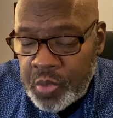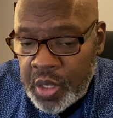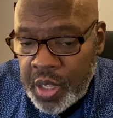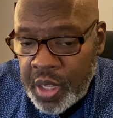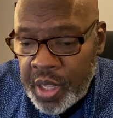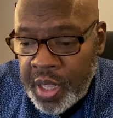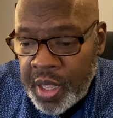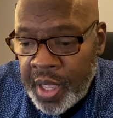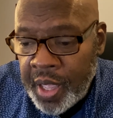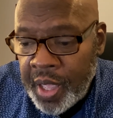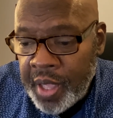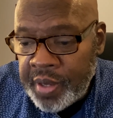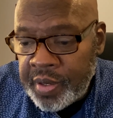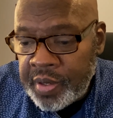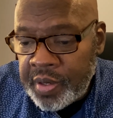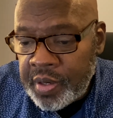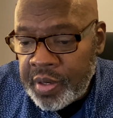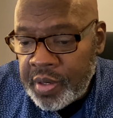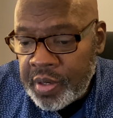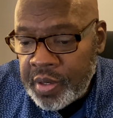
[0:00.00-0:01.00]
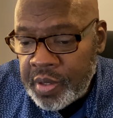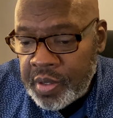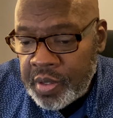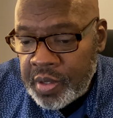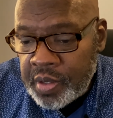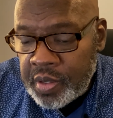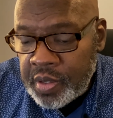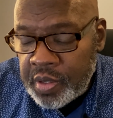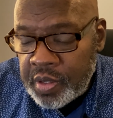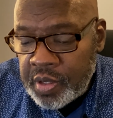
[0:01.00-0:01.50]
And,
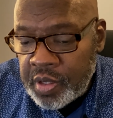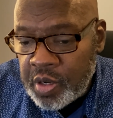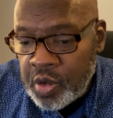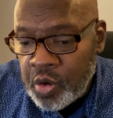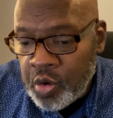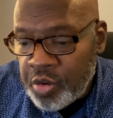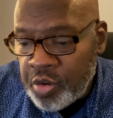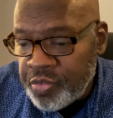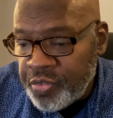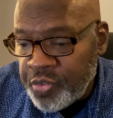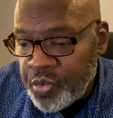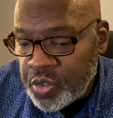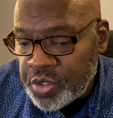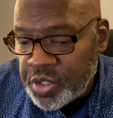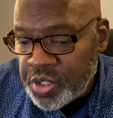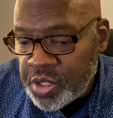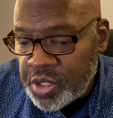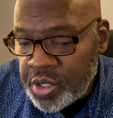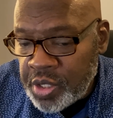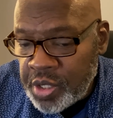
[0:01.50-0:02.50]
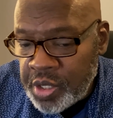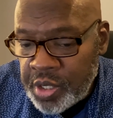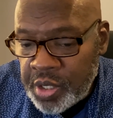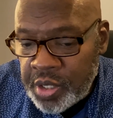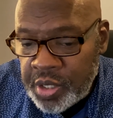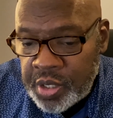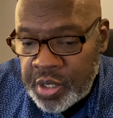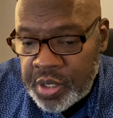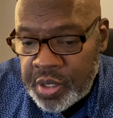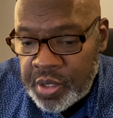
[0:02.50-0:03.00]
you know,
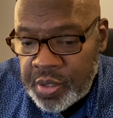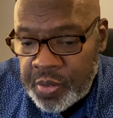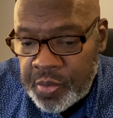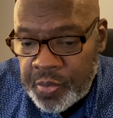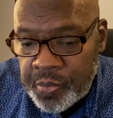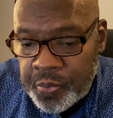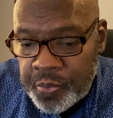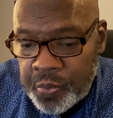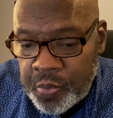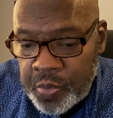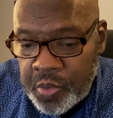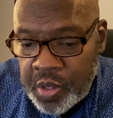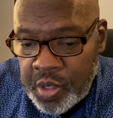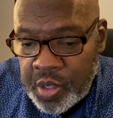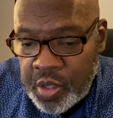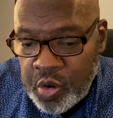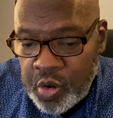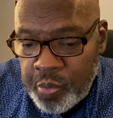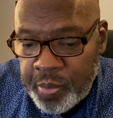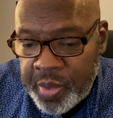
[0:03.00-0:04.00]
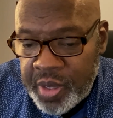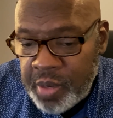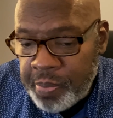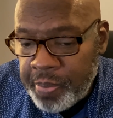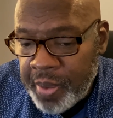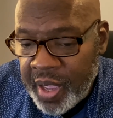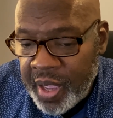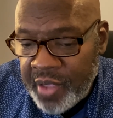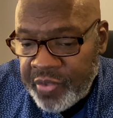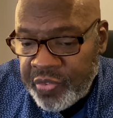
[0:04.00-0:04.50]
unfortunately, you know, many
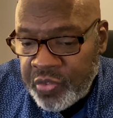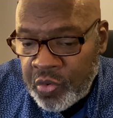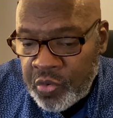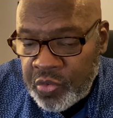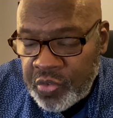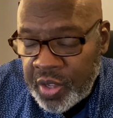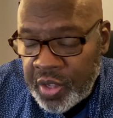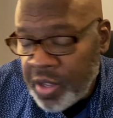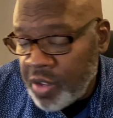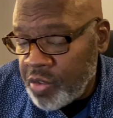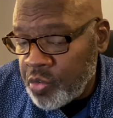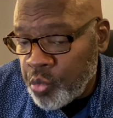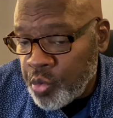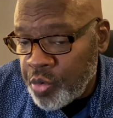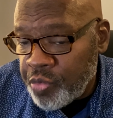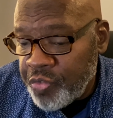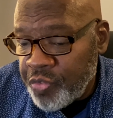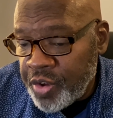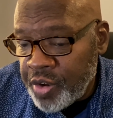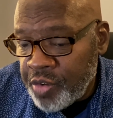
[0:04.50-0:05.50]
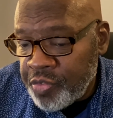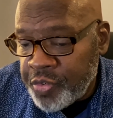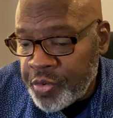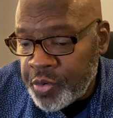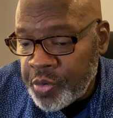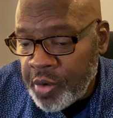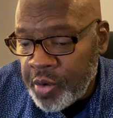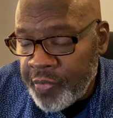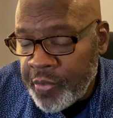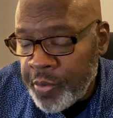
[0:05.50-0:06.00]
pastors, I guess, were
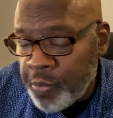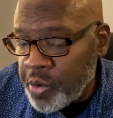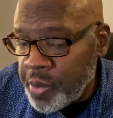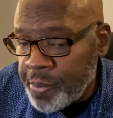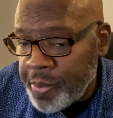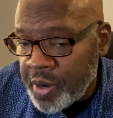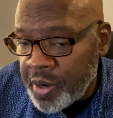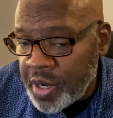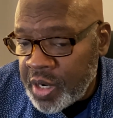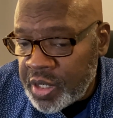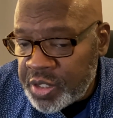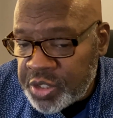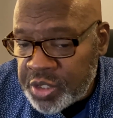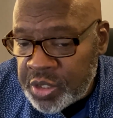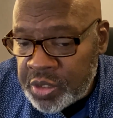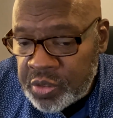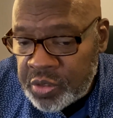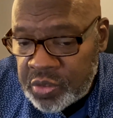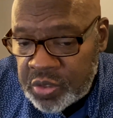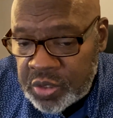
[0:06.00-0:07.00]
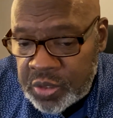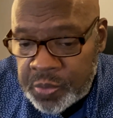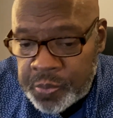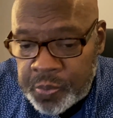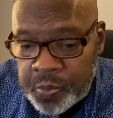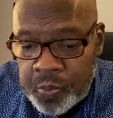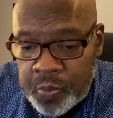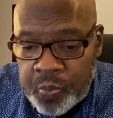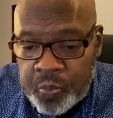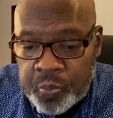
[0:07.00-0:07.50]
fearful of the repercussions,
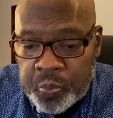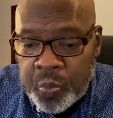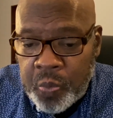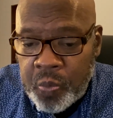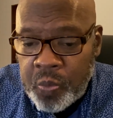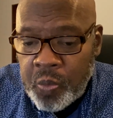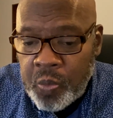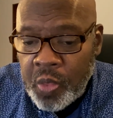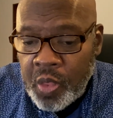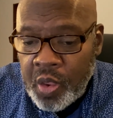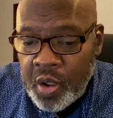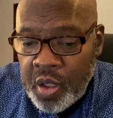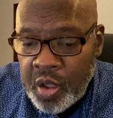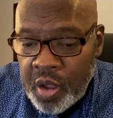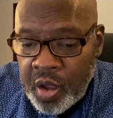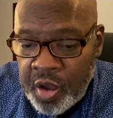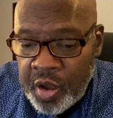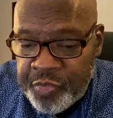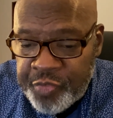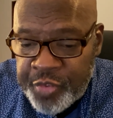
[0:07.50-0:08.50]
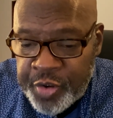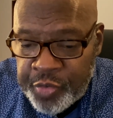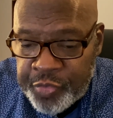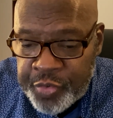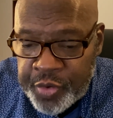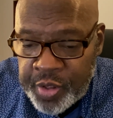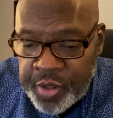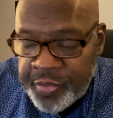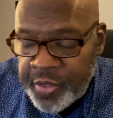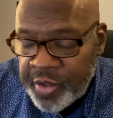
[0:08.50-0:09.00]
uh,
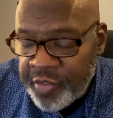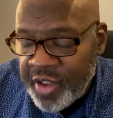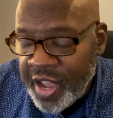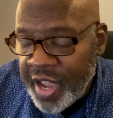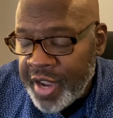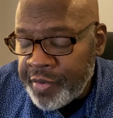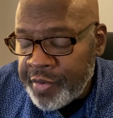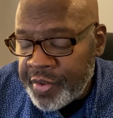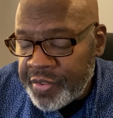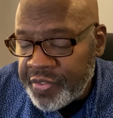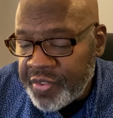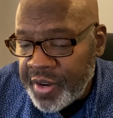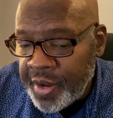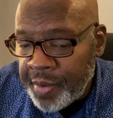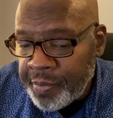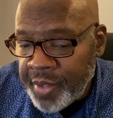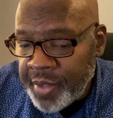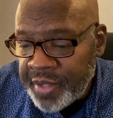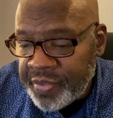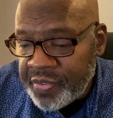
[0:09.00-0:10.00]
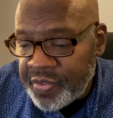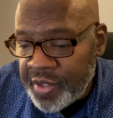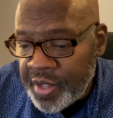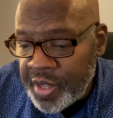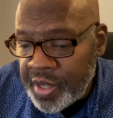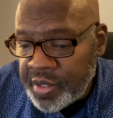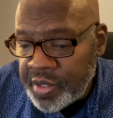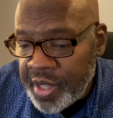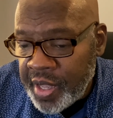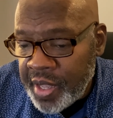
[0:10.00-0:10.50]
fearful of the virus. And I'm not
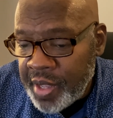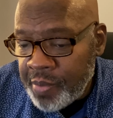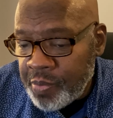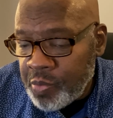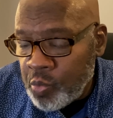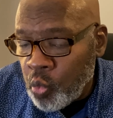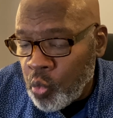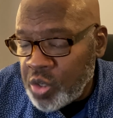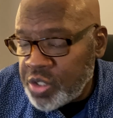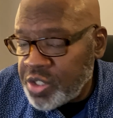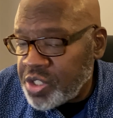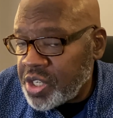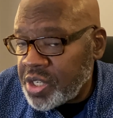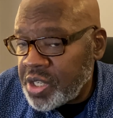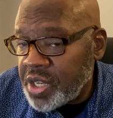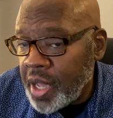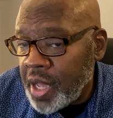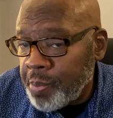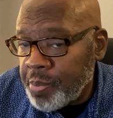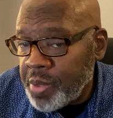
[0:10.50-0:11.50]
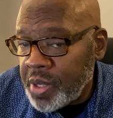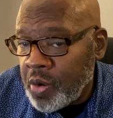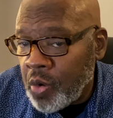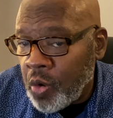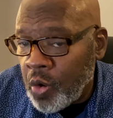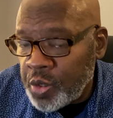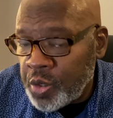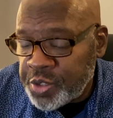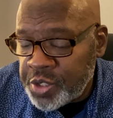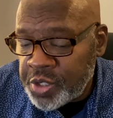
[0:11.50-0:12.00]
saying that one should not be
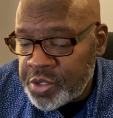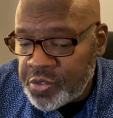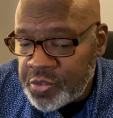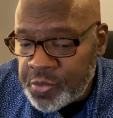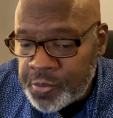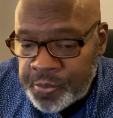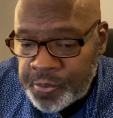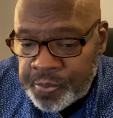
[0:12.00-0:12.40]
cautious